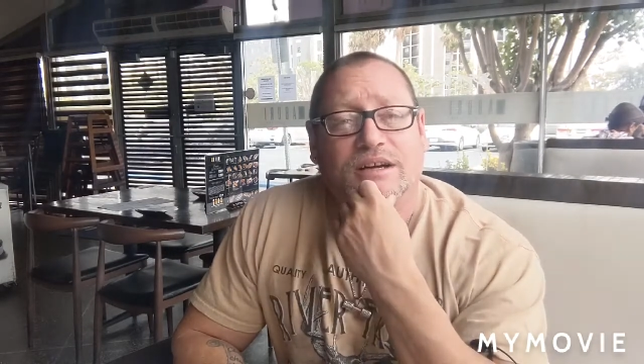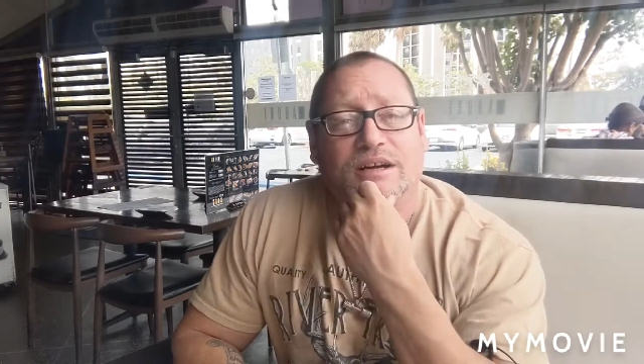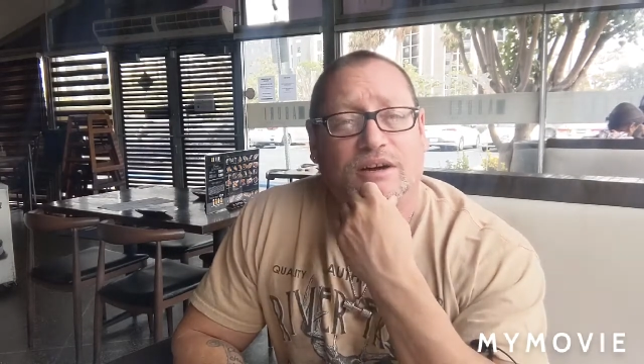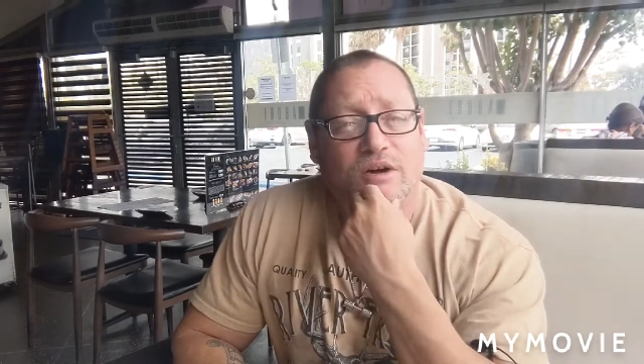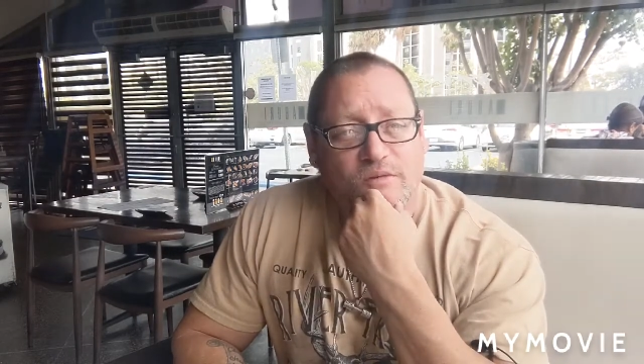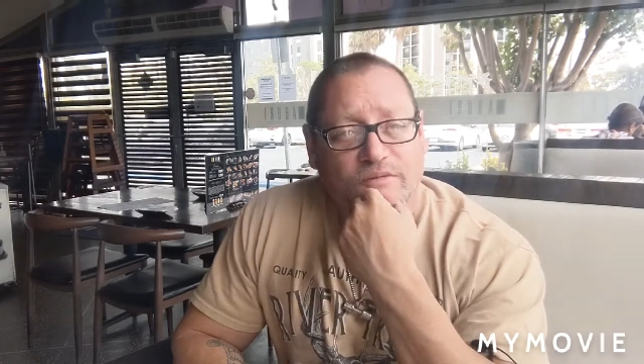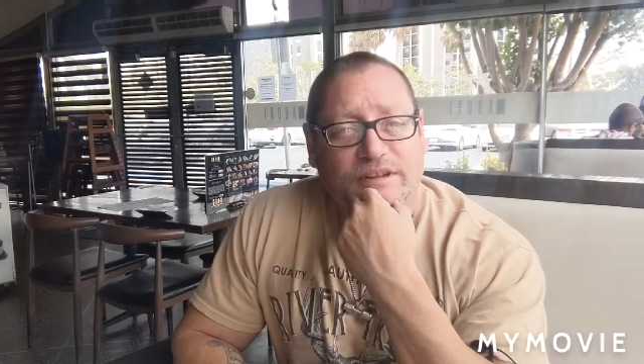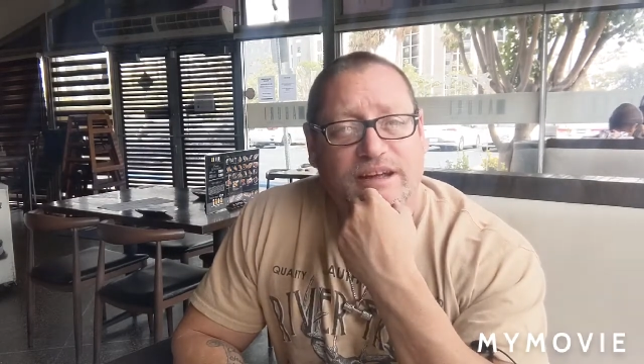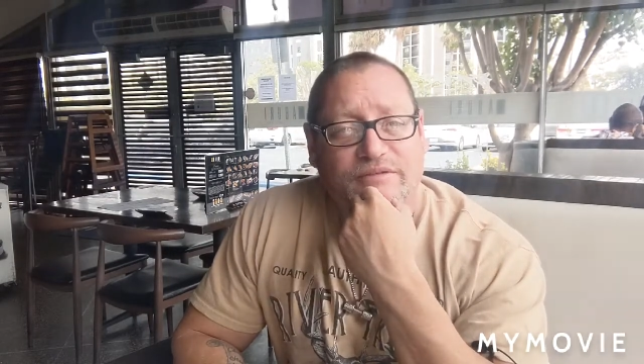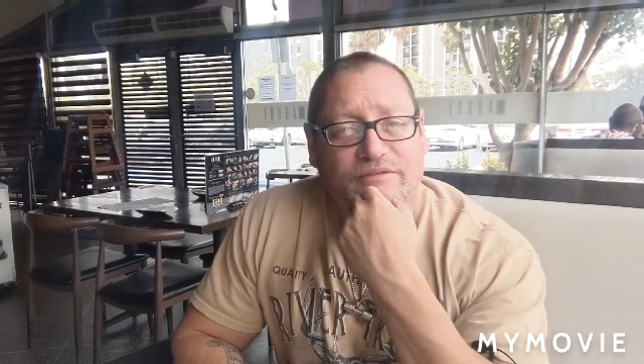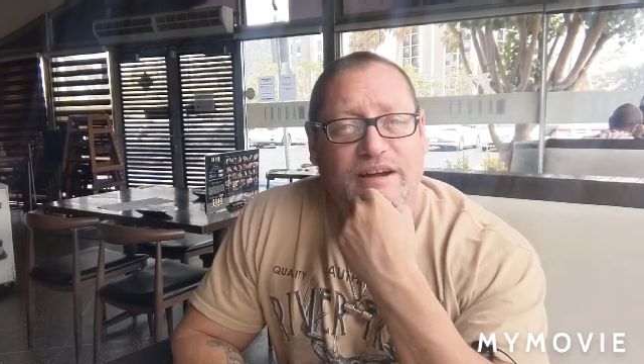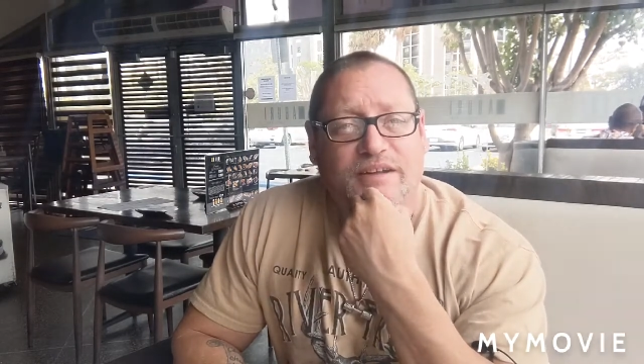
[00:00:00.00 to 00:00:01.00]
uh, hopefully
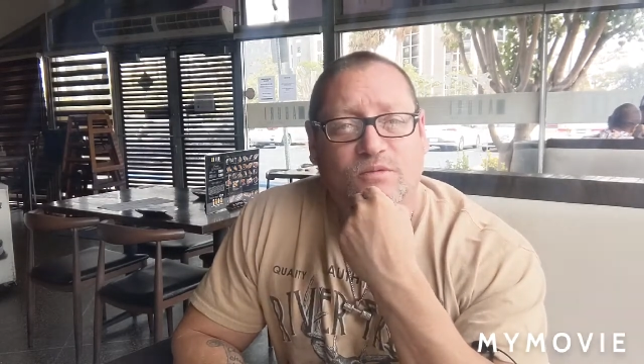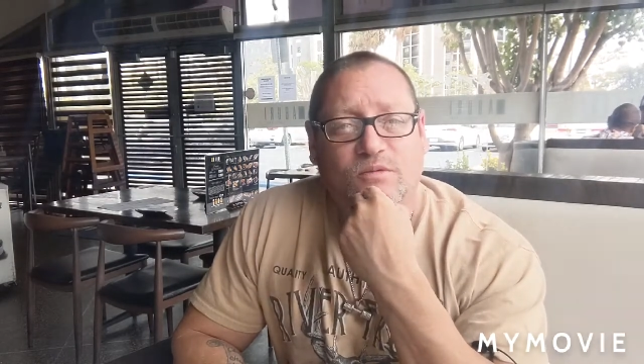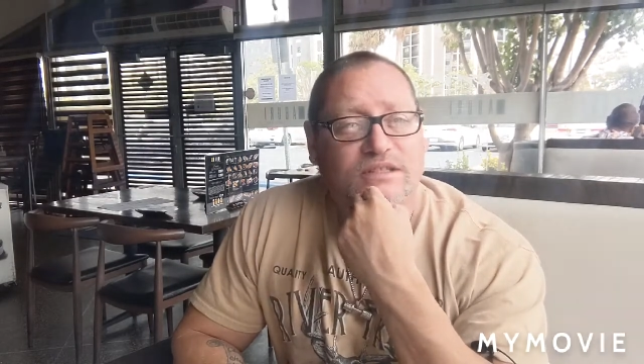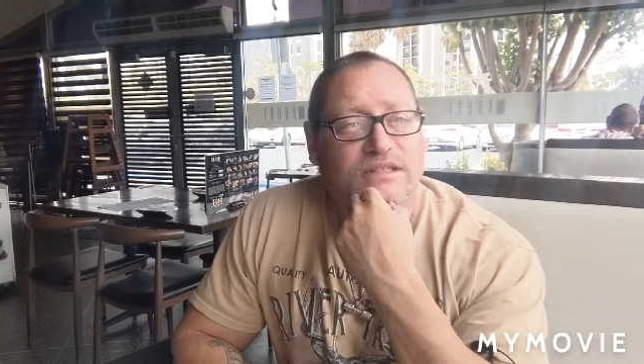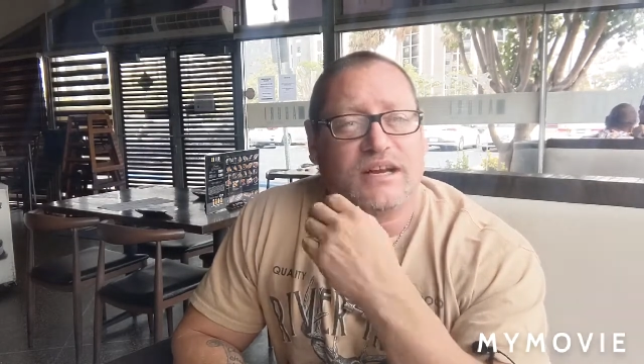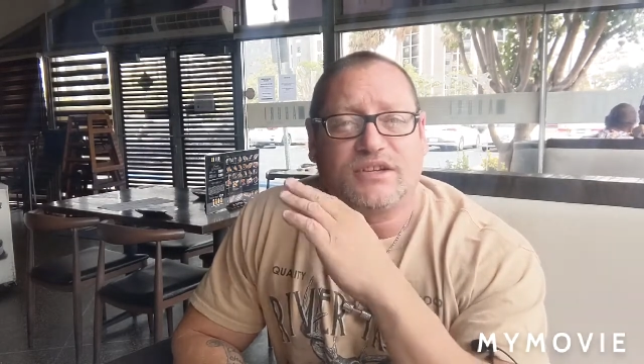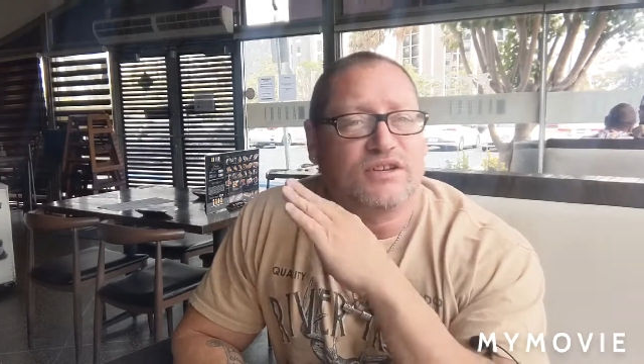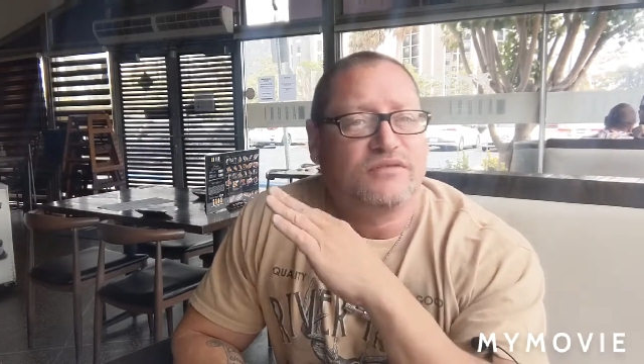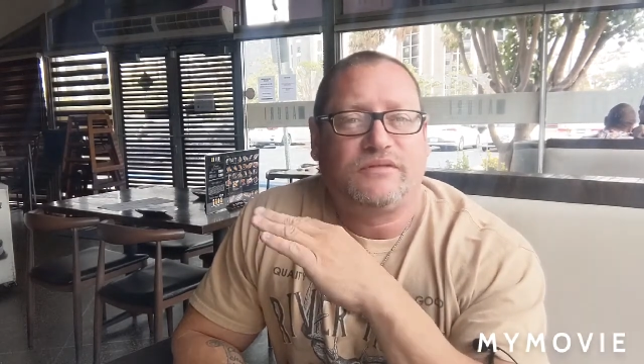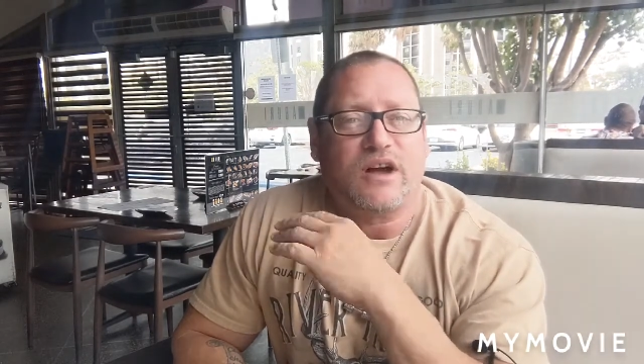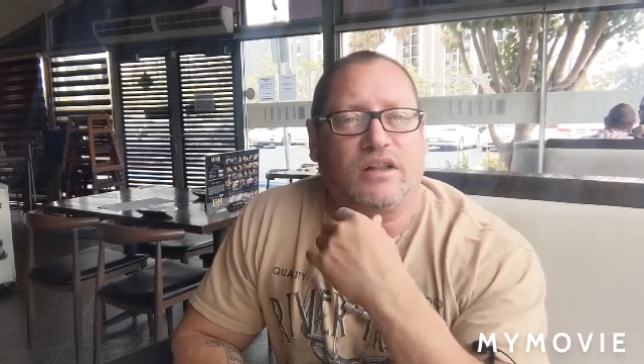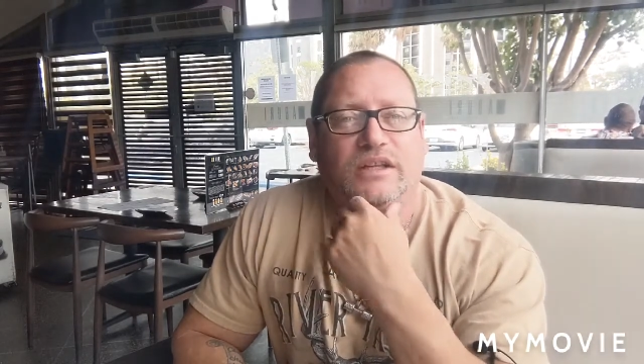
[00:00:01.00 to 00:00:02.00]
I find the ones that I
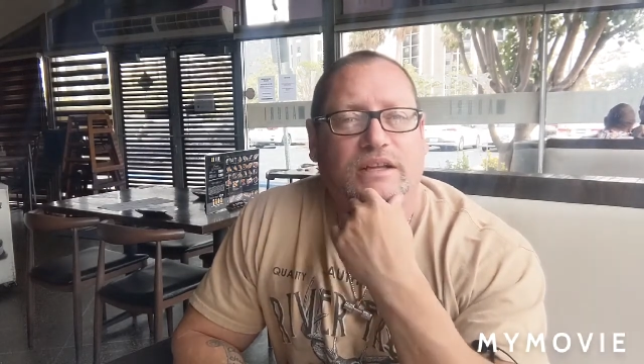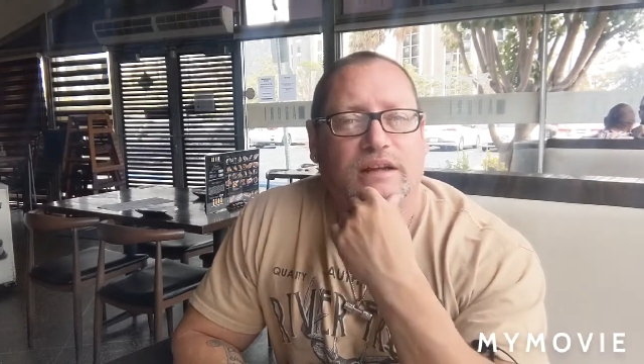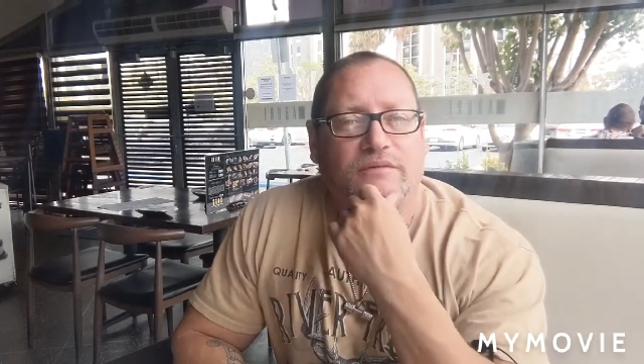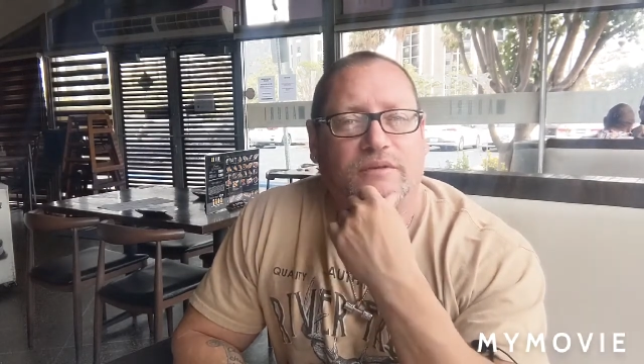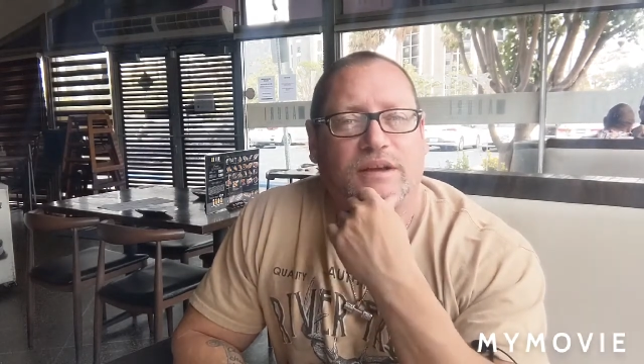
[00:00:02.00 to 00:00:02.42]
just fall in love